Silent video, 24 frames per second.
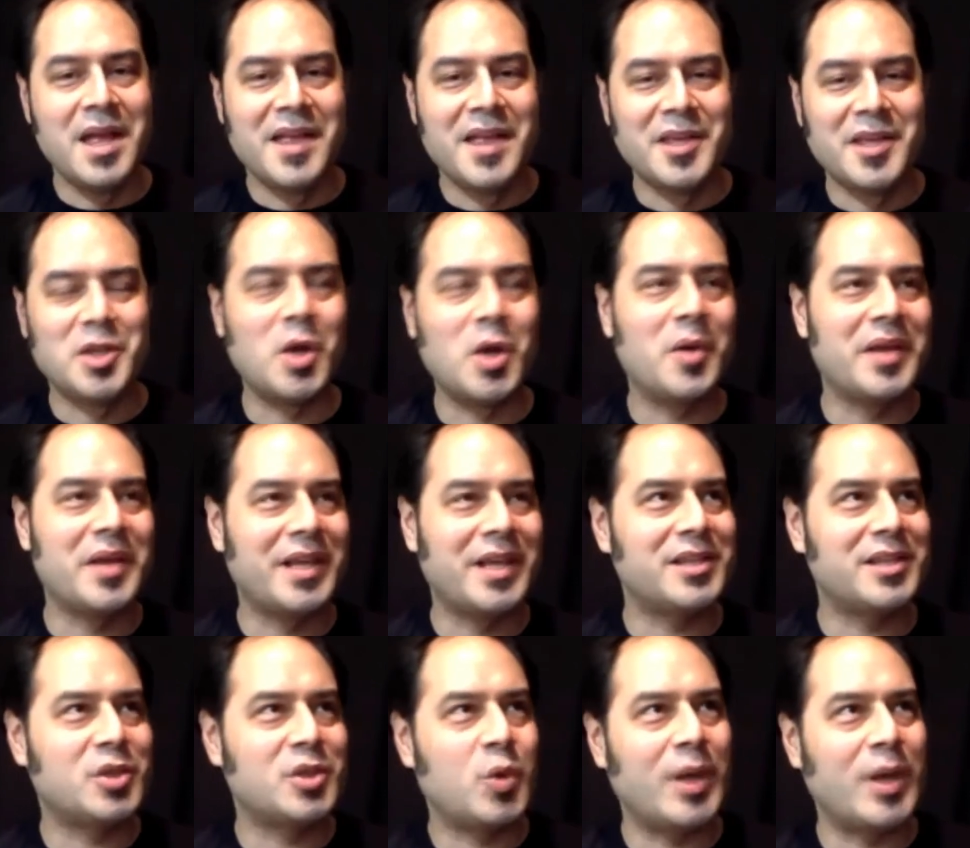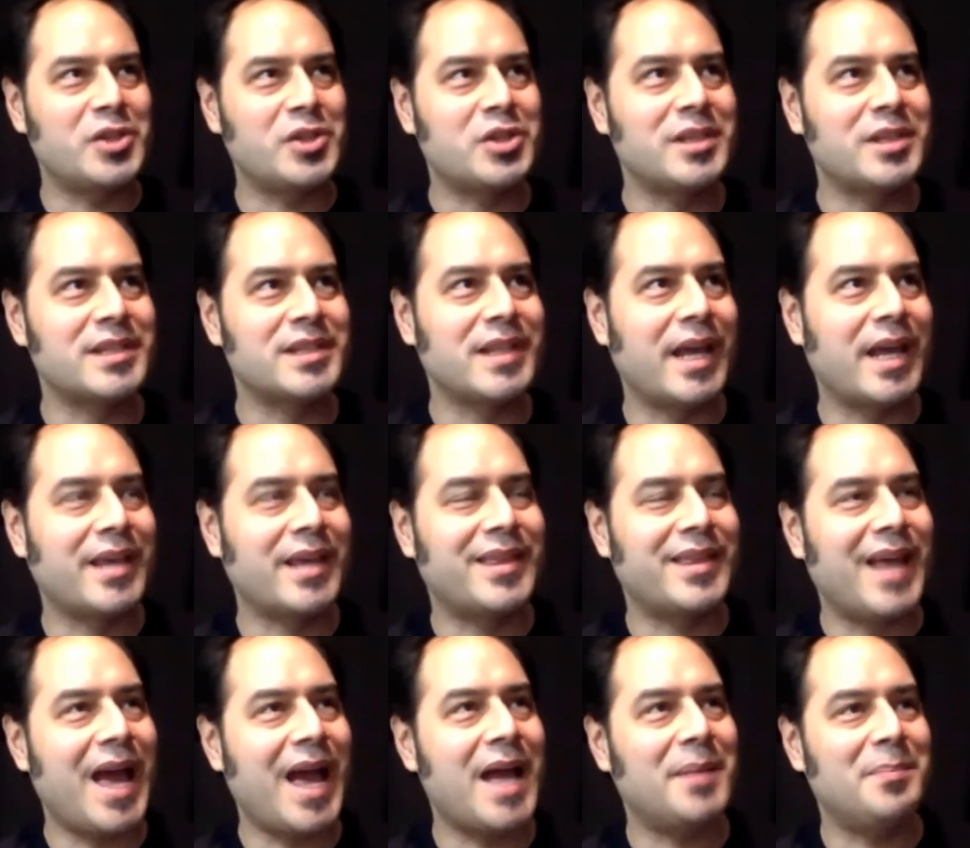You know, questions like
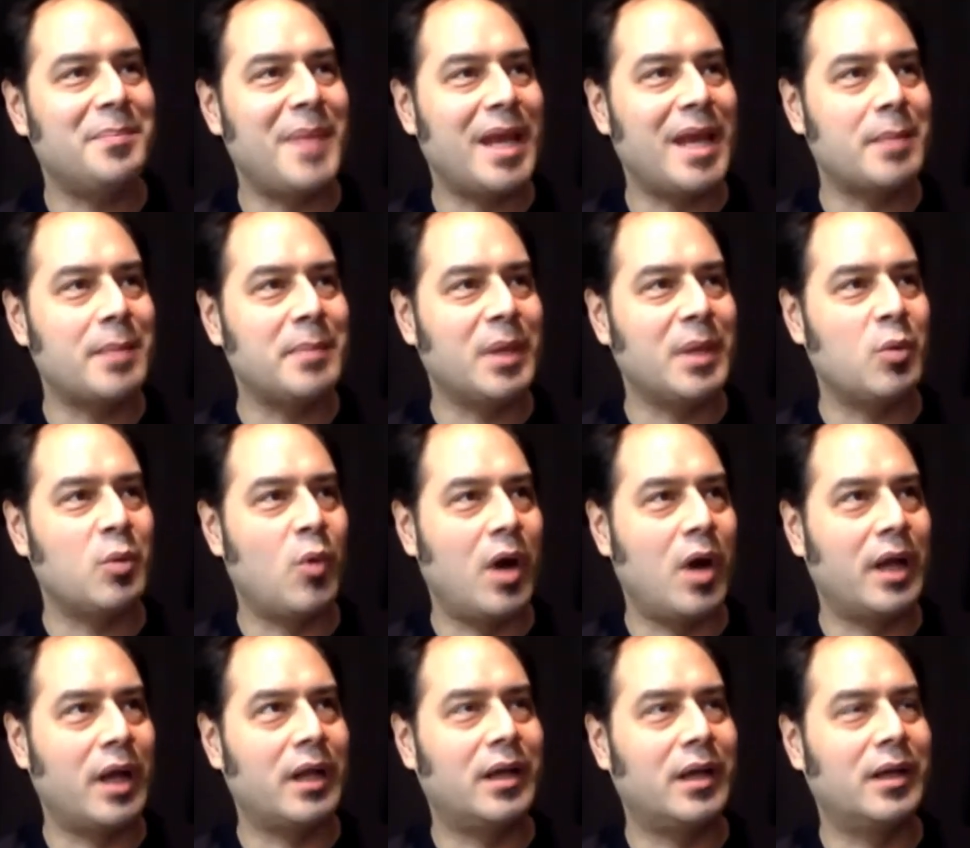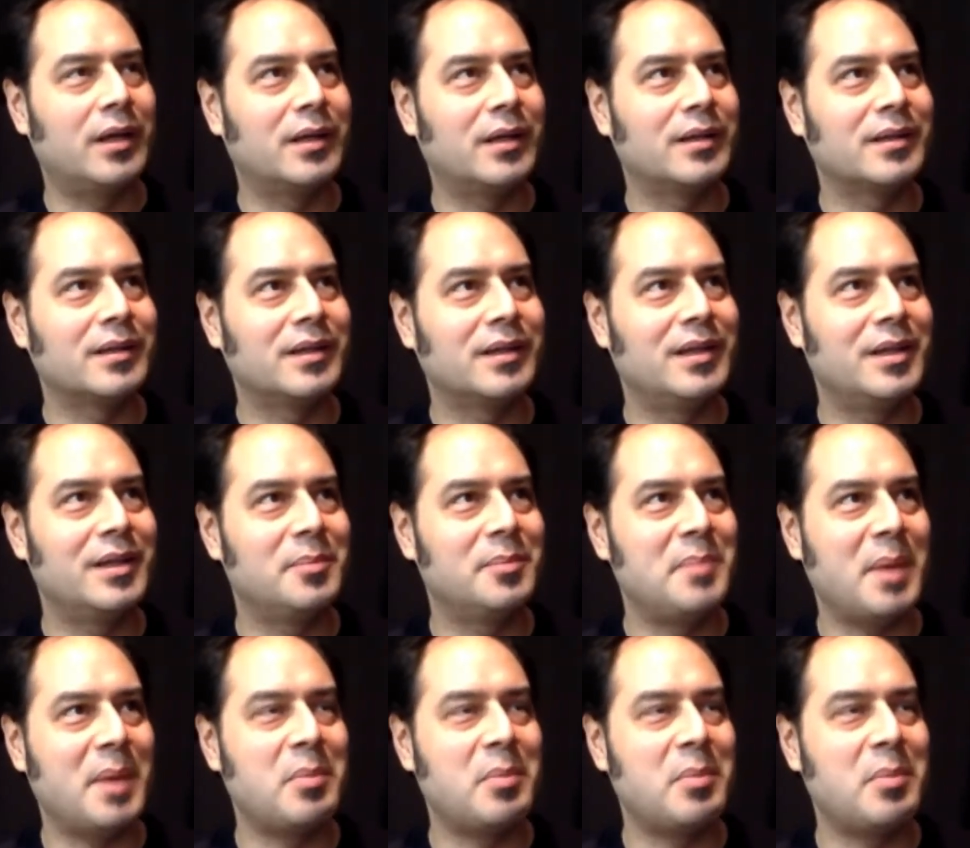that make me wanna
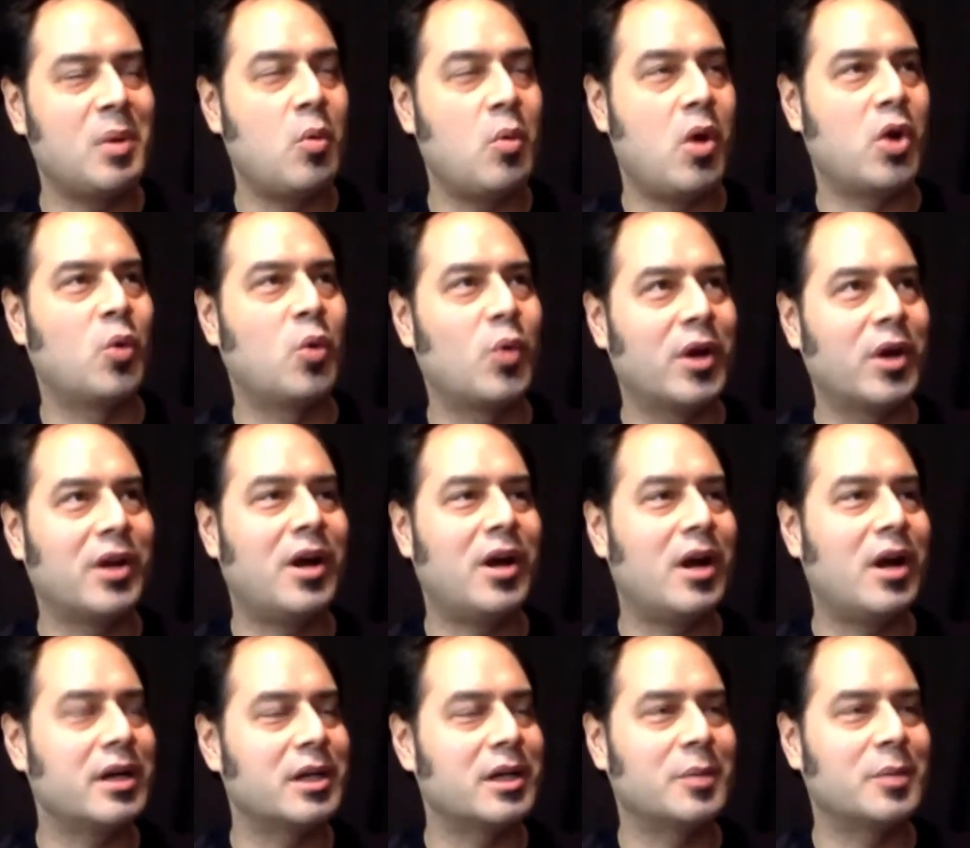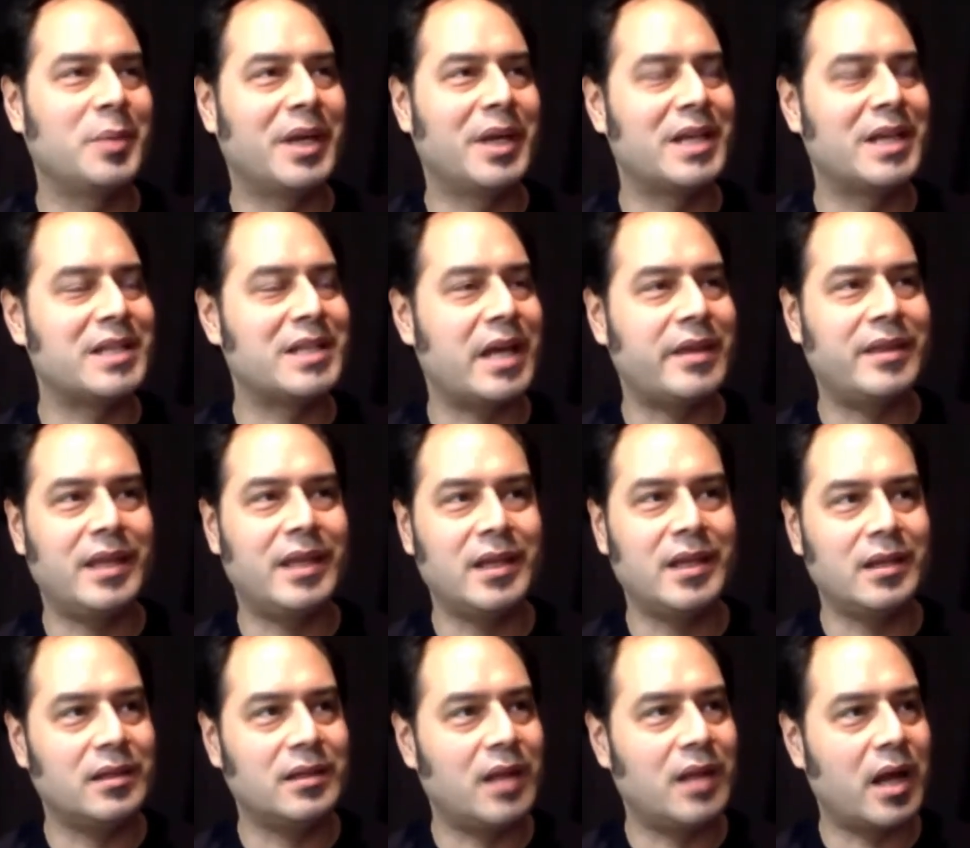work harder because I
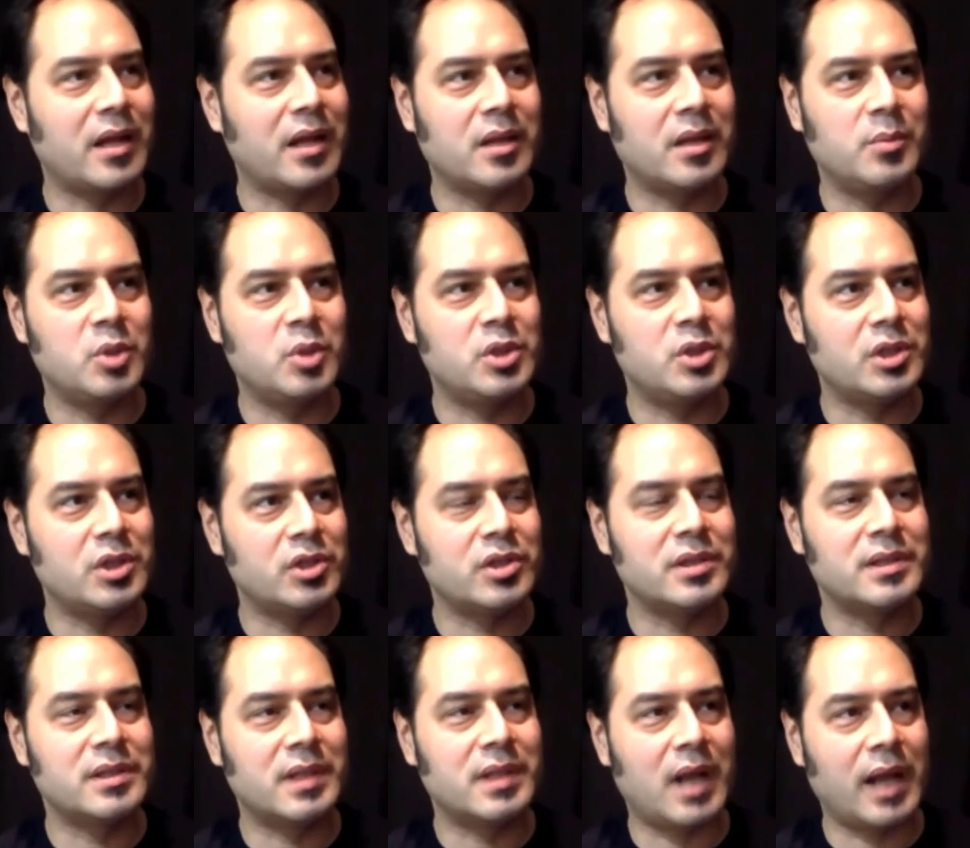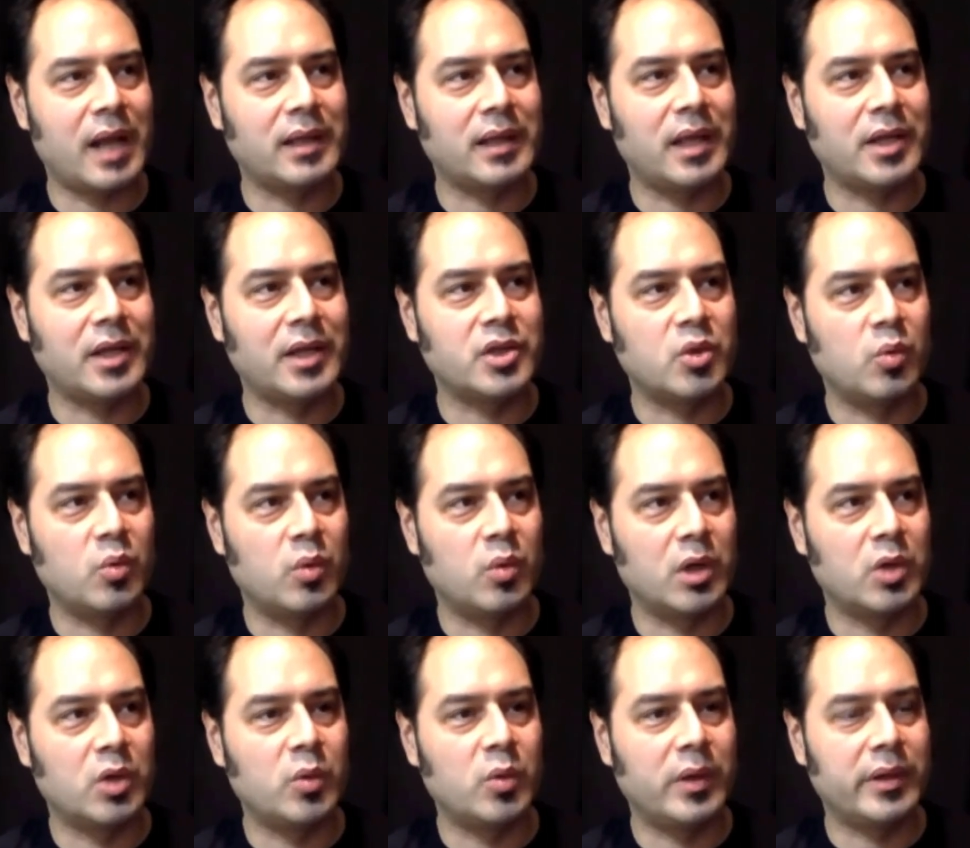think a lot of the musicians that I'd like to
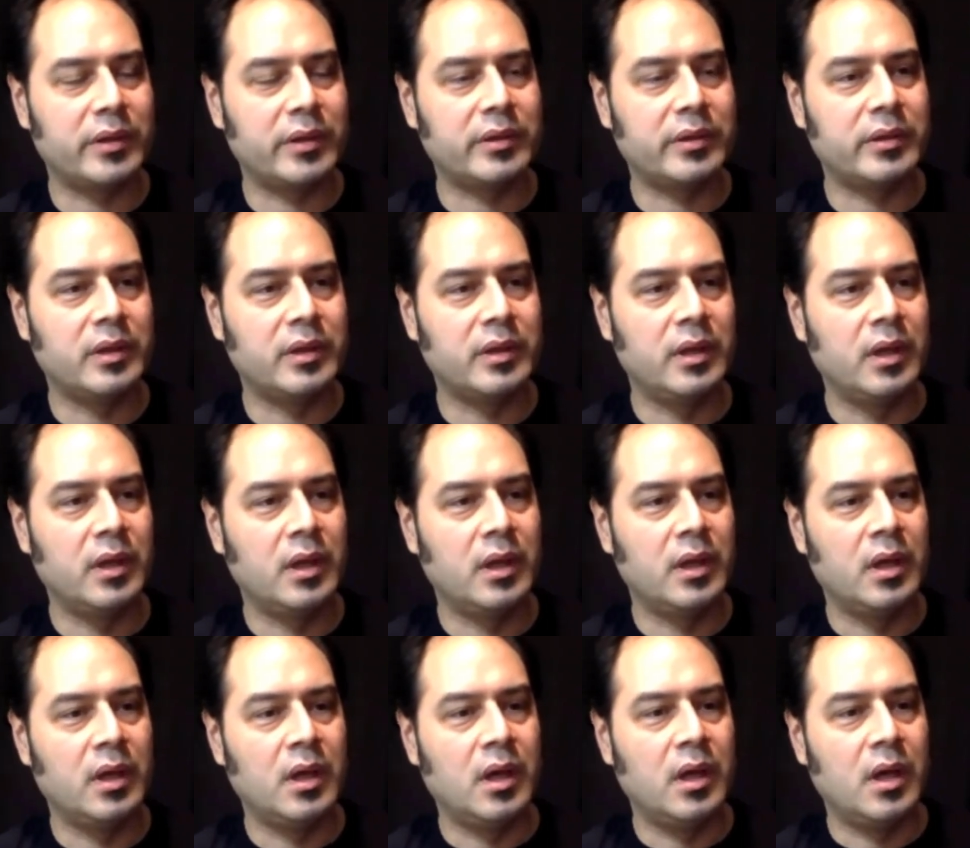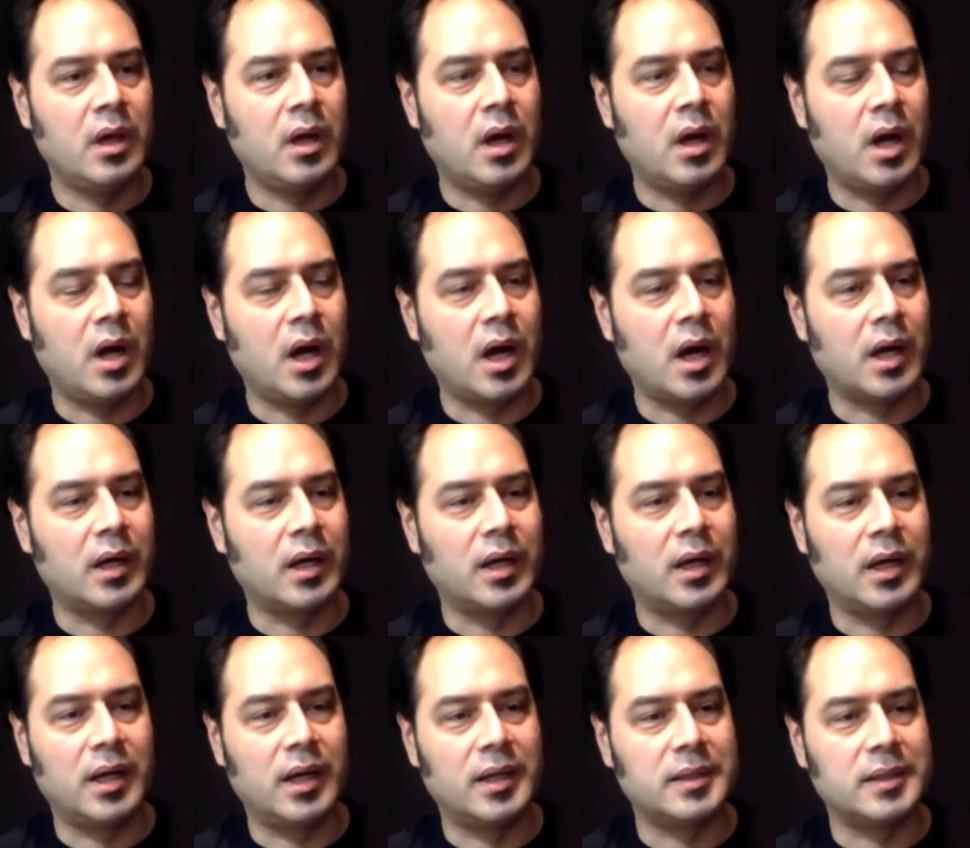work with
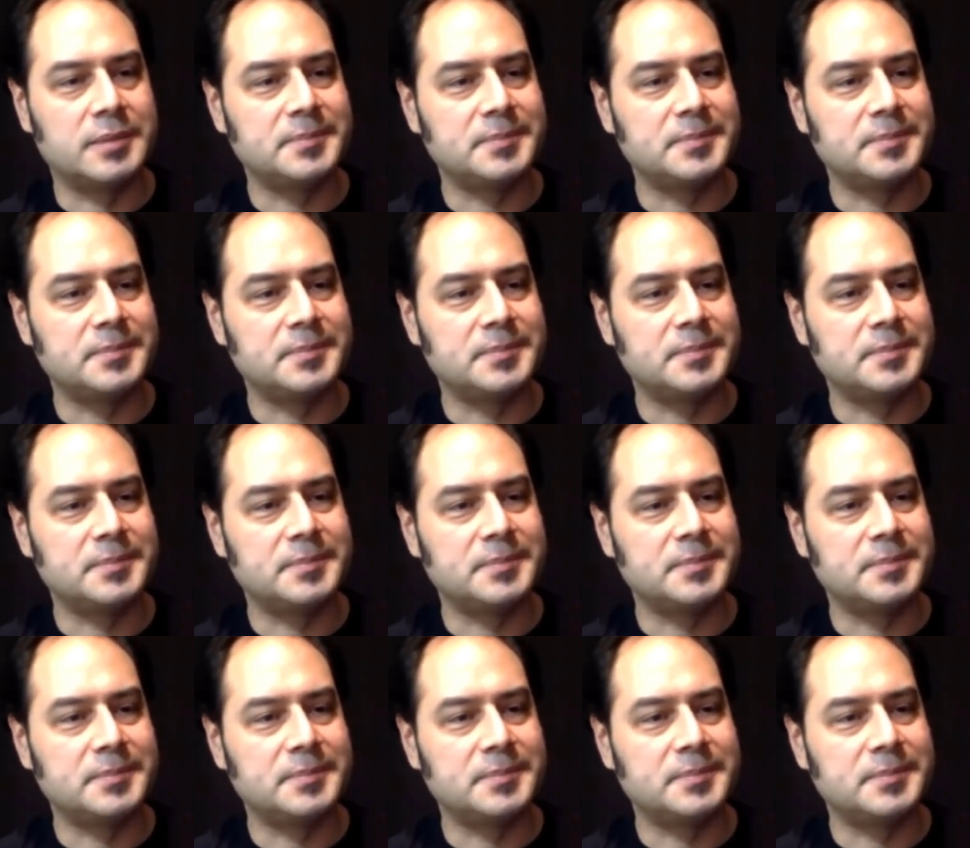are